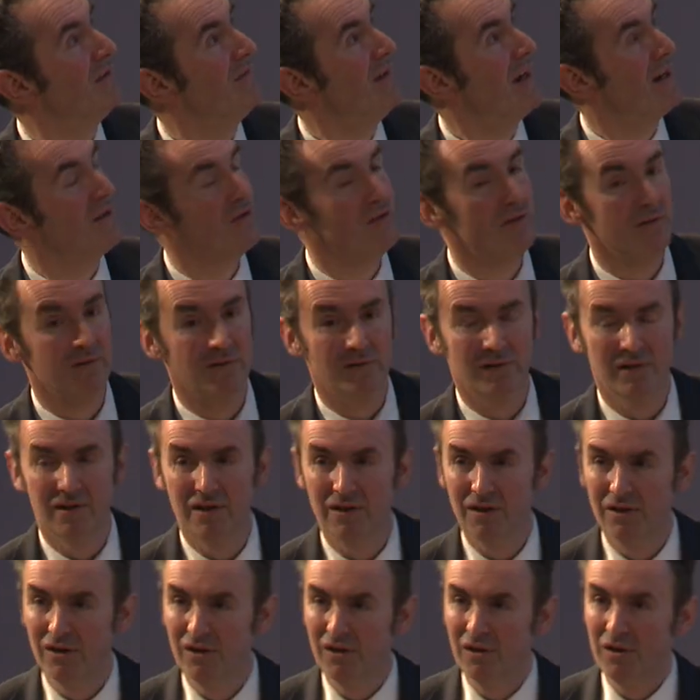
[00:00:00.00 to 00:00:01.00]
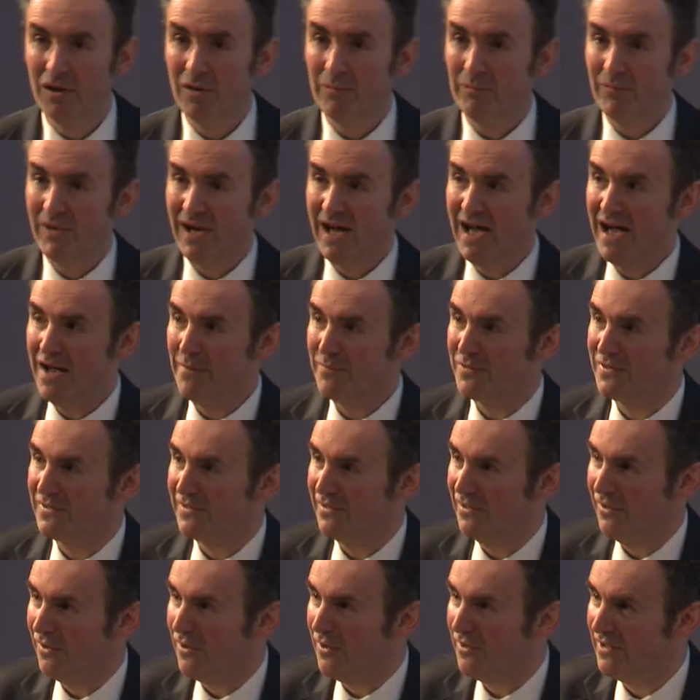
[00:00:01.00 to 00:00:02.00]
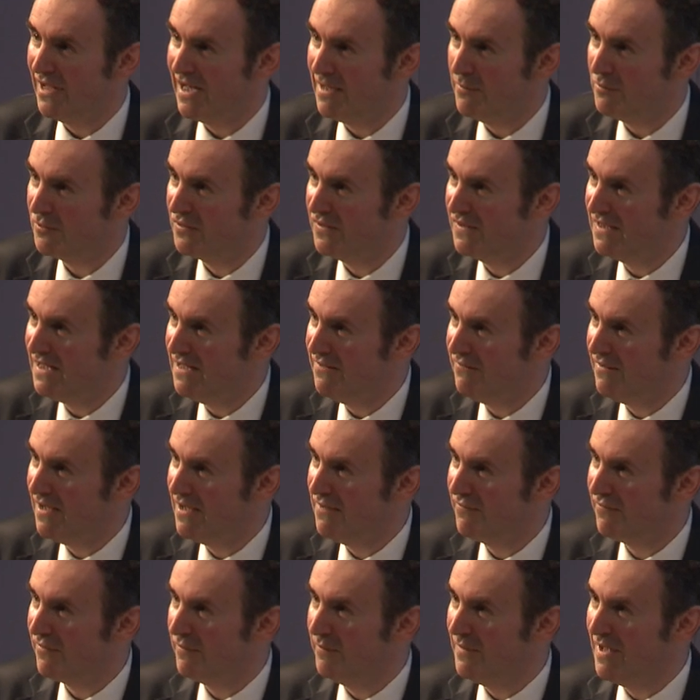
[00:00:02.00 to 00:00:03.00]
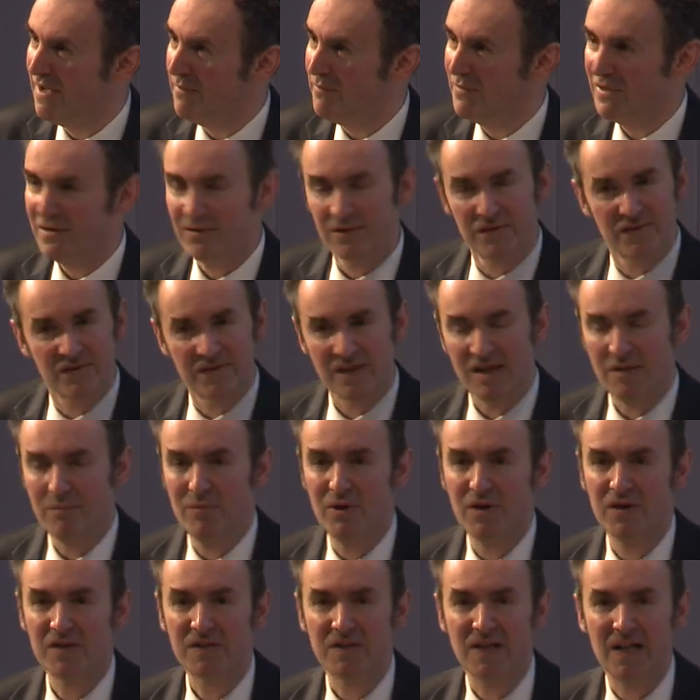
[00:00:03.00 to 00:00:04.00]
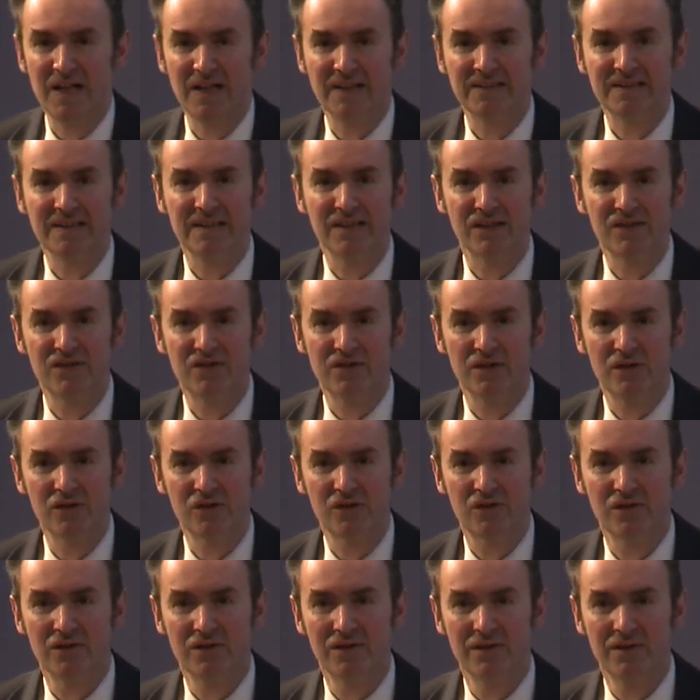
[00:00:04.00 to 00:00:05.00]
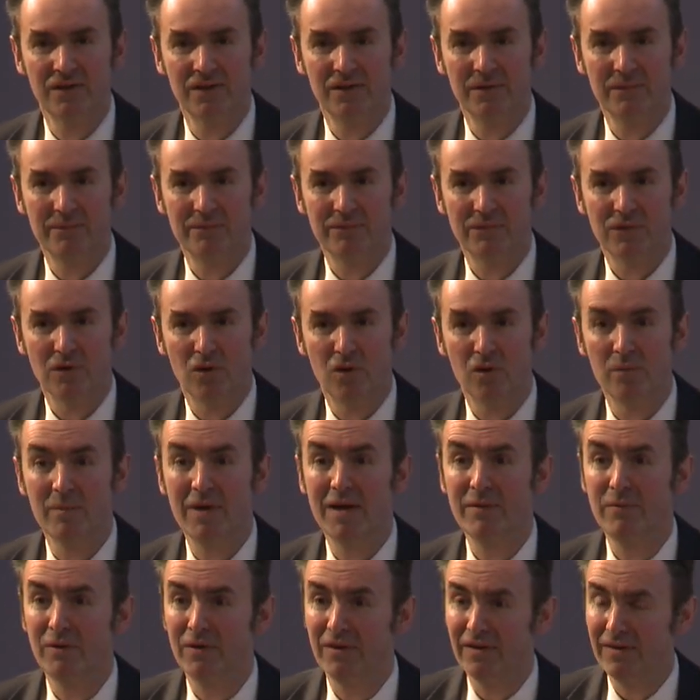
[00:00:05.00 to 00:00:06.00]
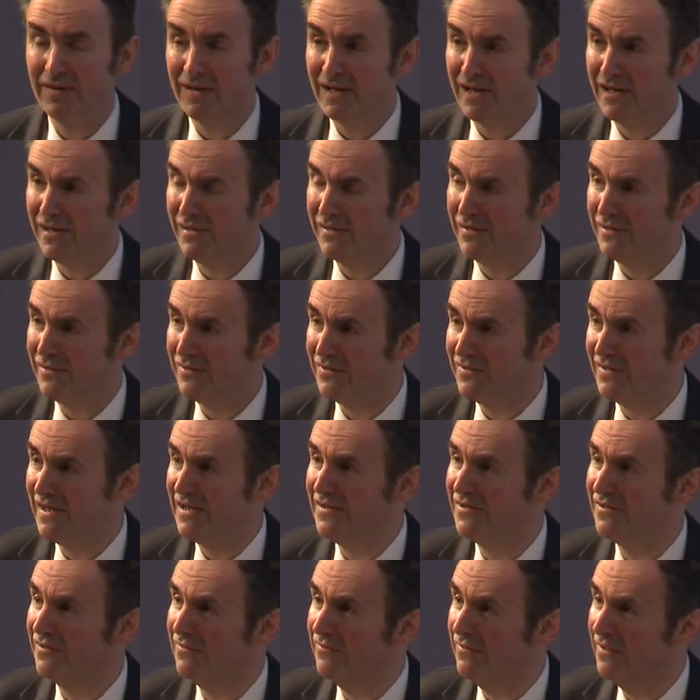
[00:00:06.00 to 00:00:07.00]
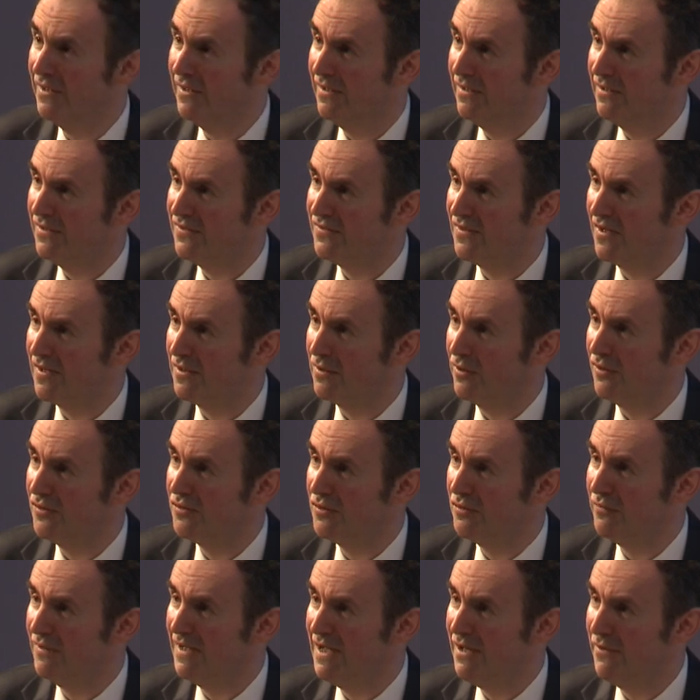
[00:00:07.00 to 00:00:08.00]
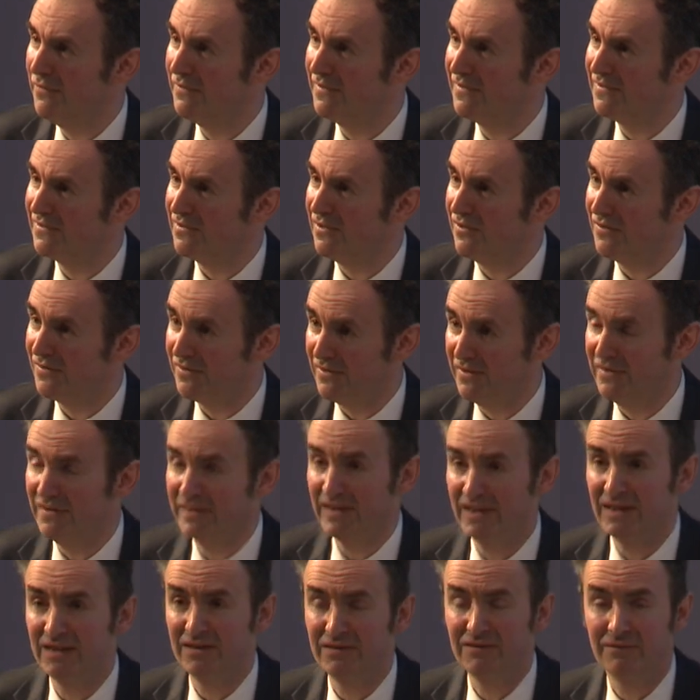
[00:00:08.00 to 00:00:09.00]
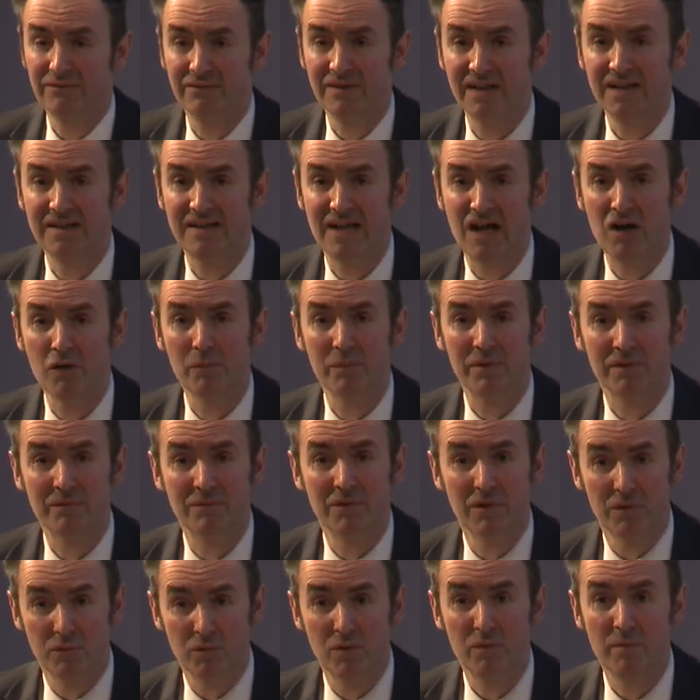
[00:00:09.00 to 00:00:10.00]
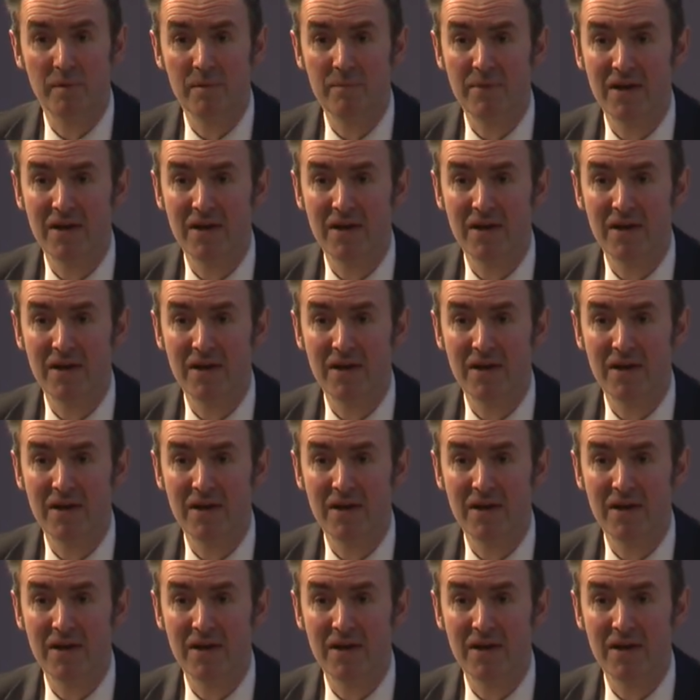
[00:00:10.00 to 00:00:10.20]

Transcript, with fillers: of action, perhaps unable to deviate from that because their personality is such, or maybe that their state of psychological health is such that they need help and would be